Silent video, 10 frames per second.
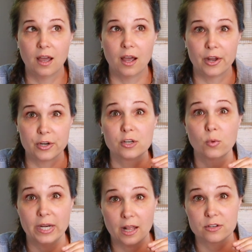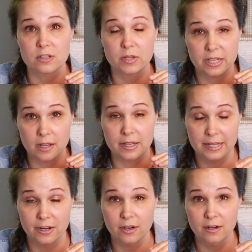$120 a
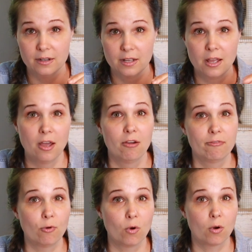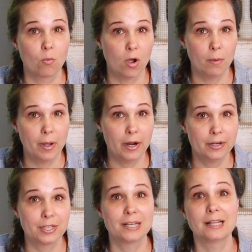year for
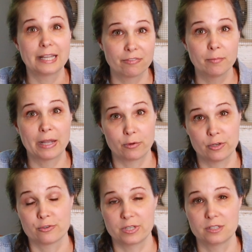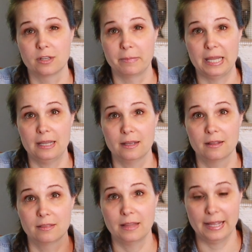Walmart to deliver my groceries to me.
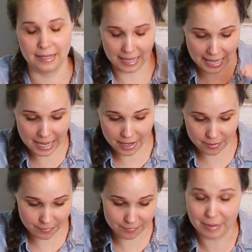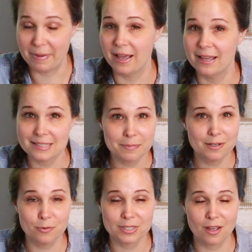Like, I and my
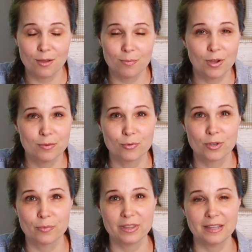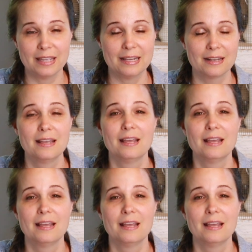husband was all on board with it,